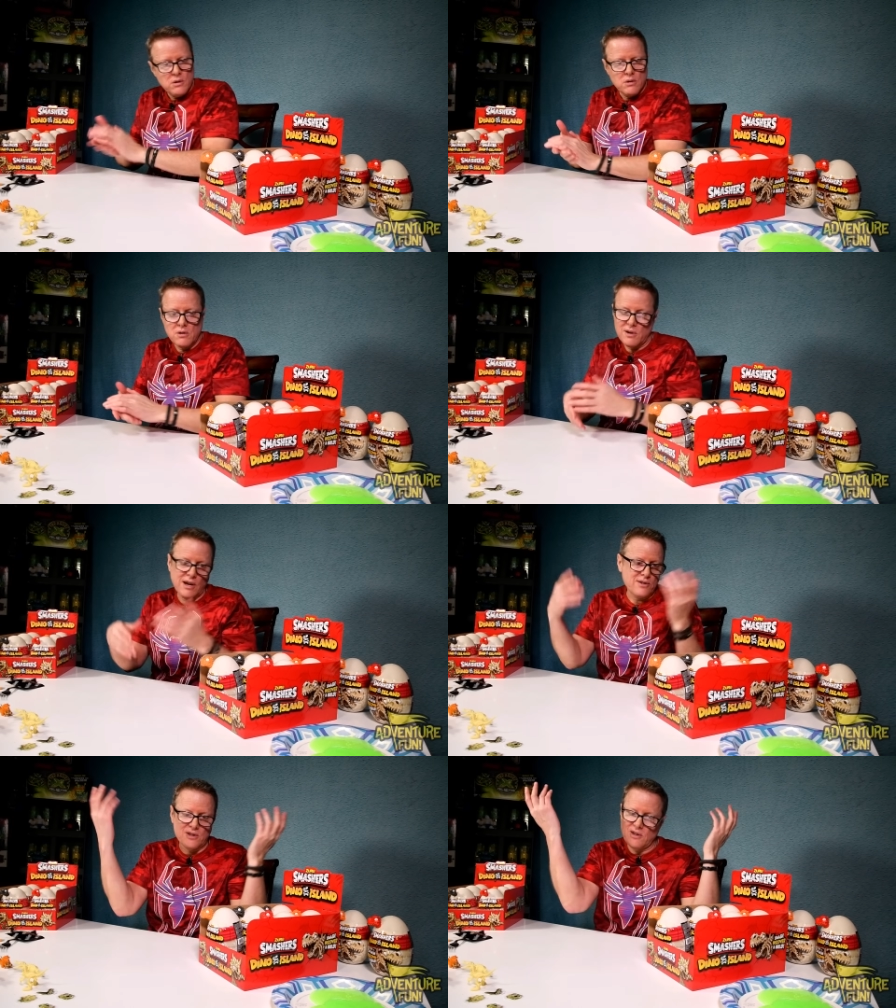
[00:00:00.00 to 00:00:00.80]
Well, oh, now
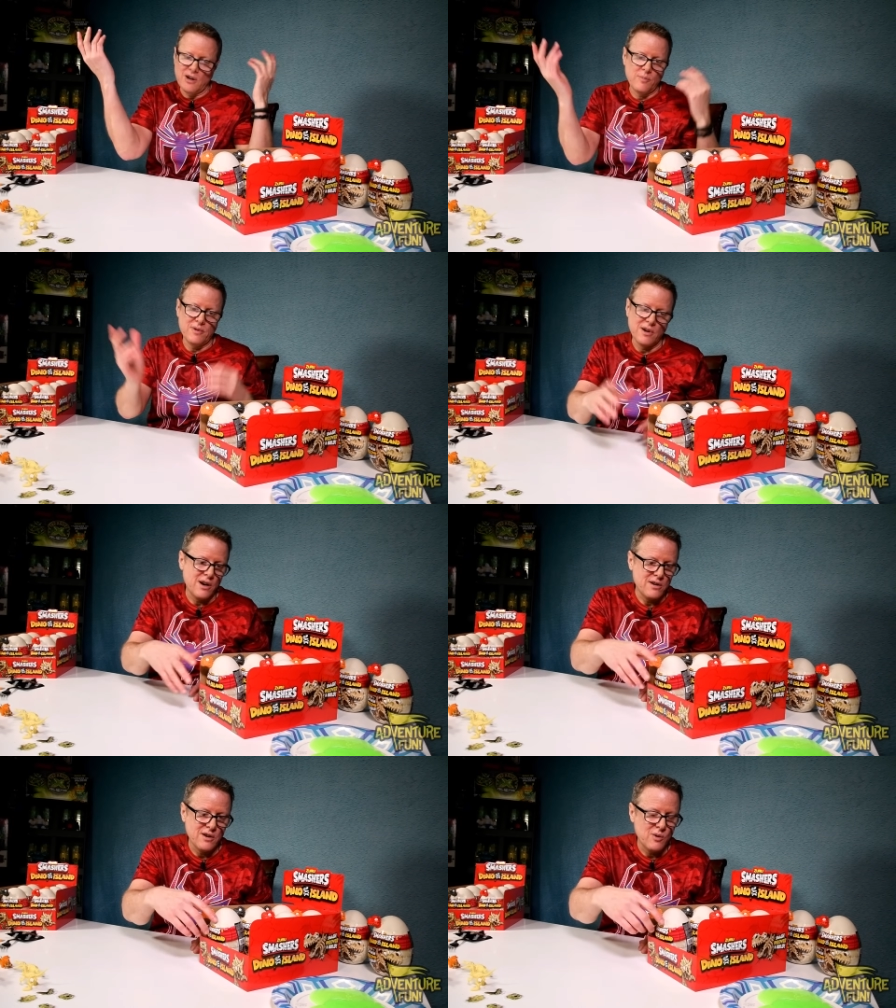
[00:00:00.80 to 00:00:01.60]
it's just all up in the air,
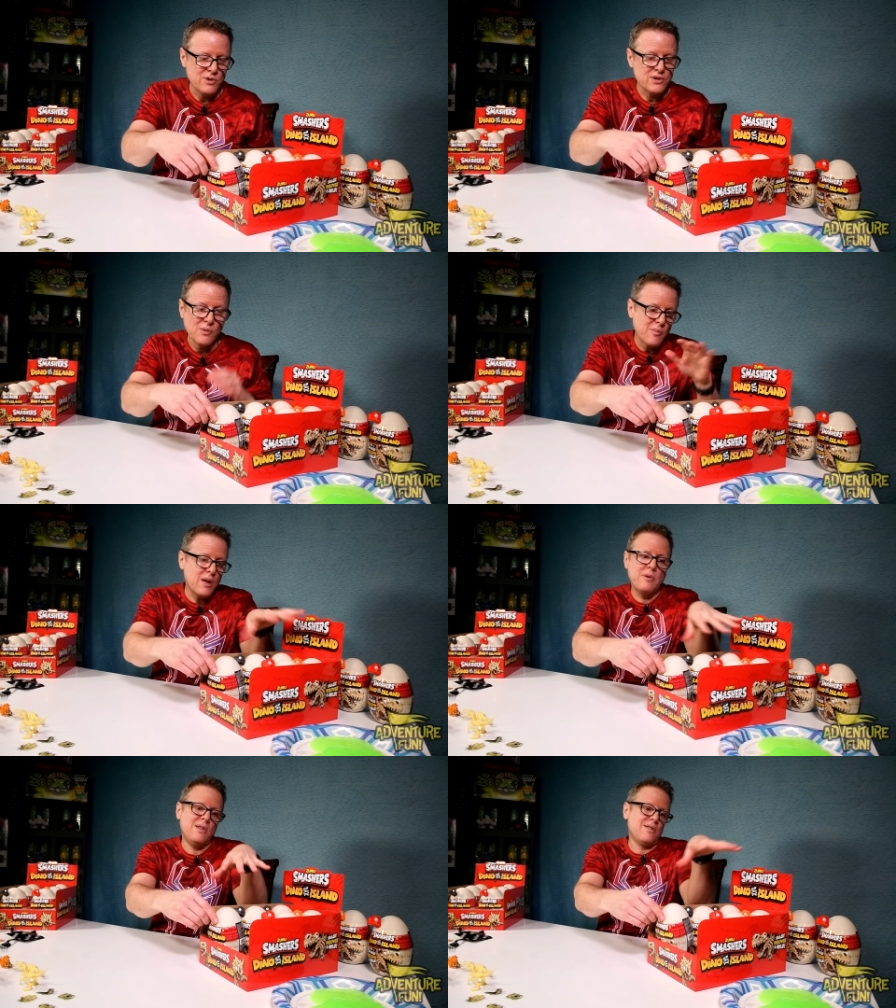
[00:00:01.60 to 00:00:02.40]
you know, we're just,
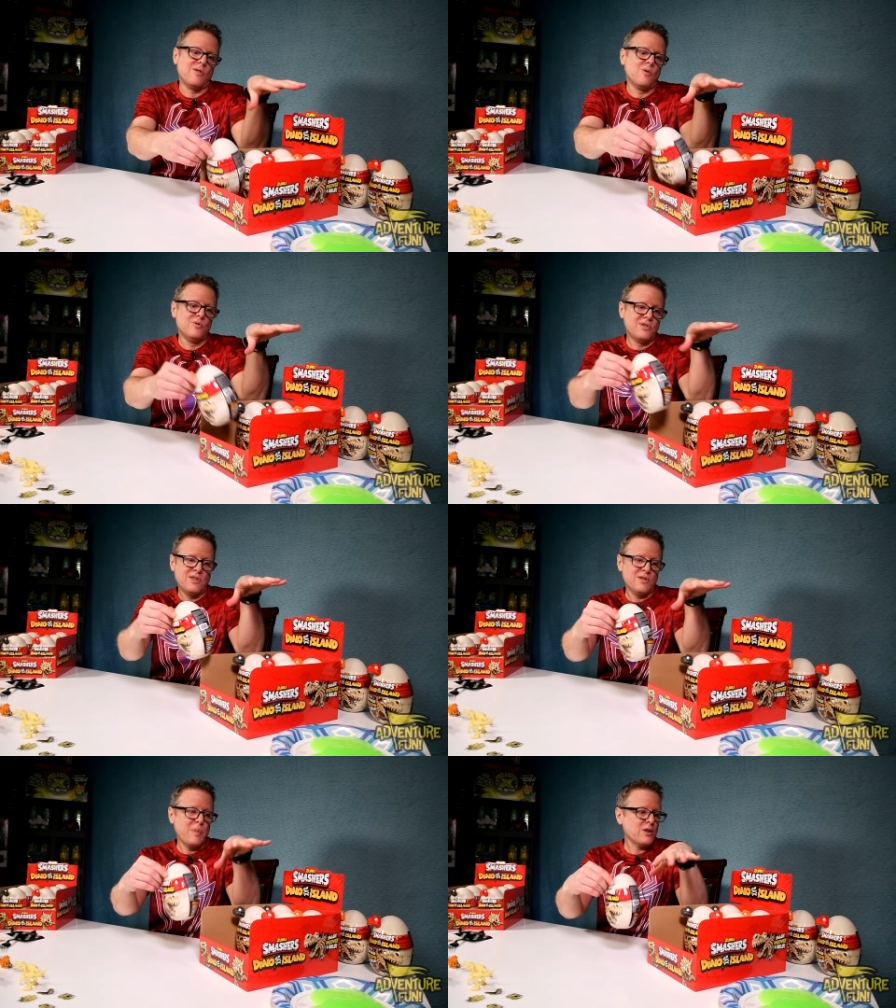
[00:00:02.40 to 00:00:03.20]
maybe the gold's in
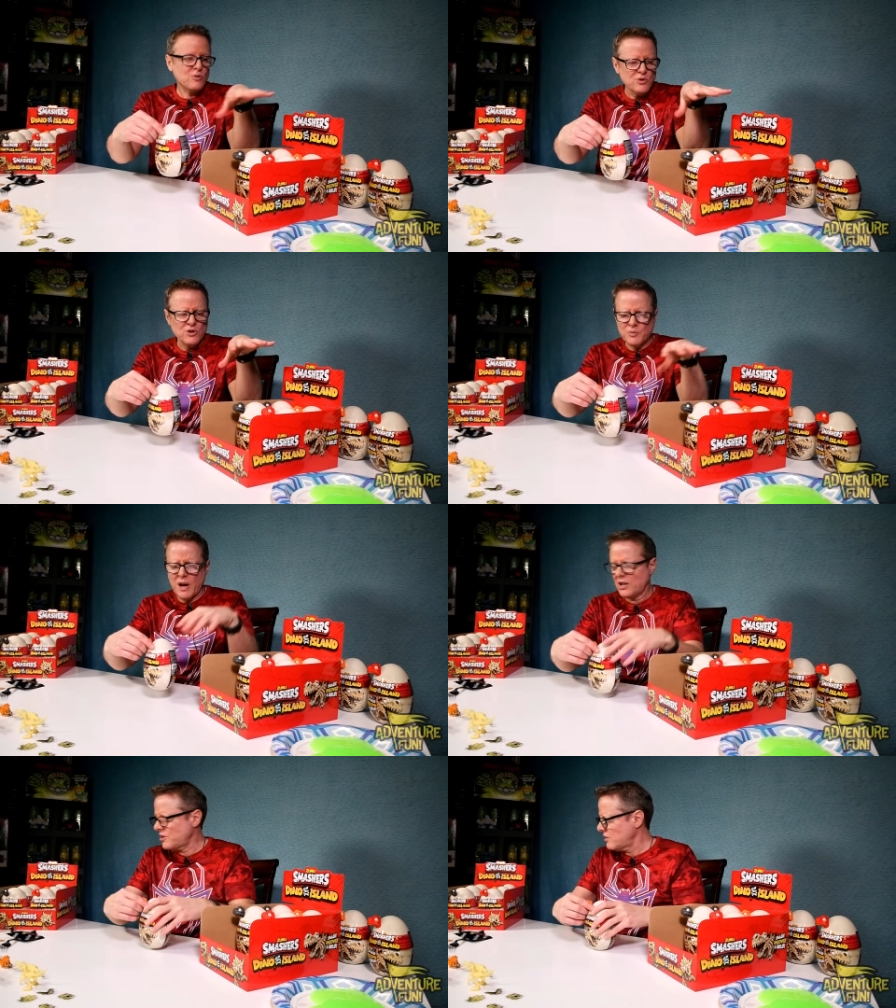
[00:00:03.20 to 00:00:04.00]
this batch. We'll do this
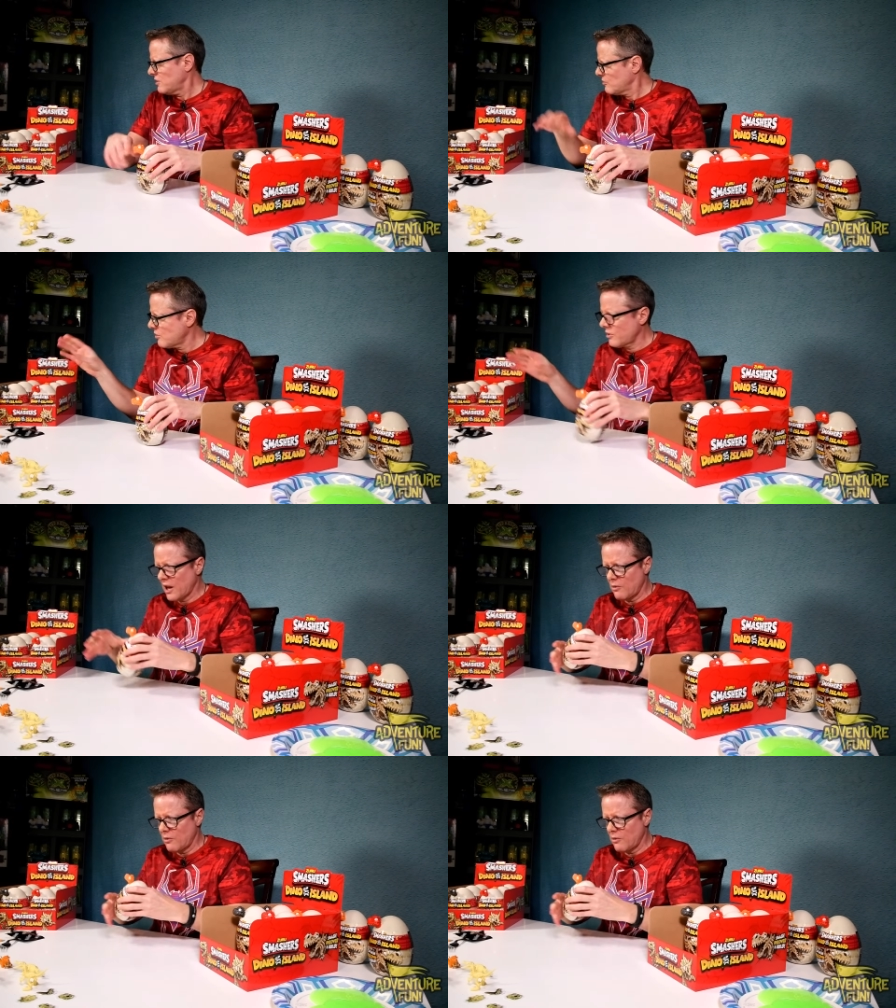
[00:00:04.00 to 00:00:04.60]
batch here, then we'll go to that